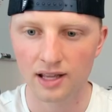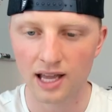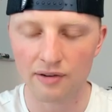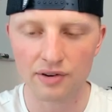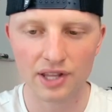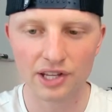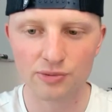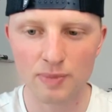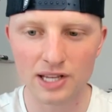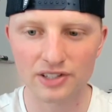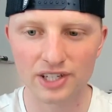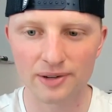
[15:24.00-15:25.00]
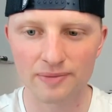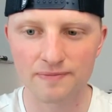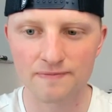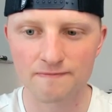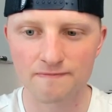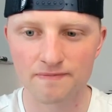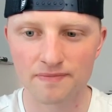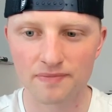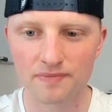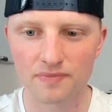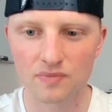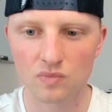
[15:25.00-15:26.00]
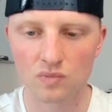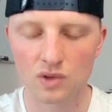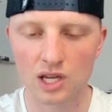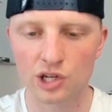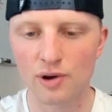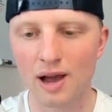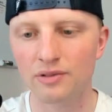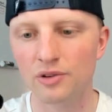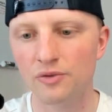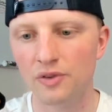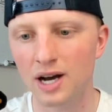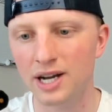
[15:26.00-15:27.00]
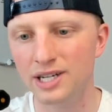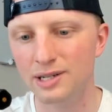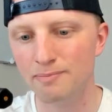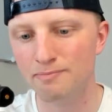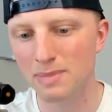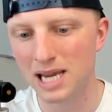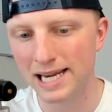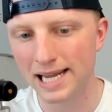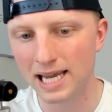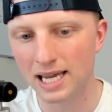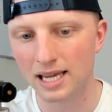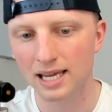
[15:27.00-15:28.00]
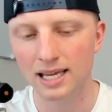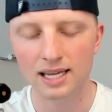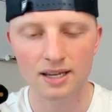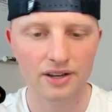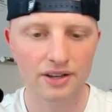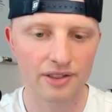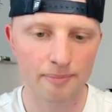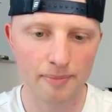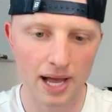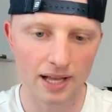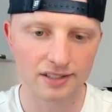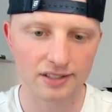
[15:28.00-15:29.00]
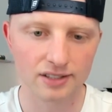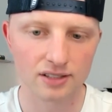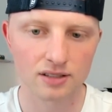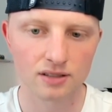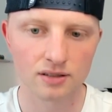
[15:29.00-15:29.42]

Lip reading: Everything is messy, and you have to find meaning in the mess.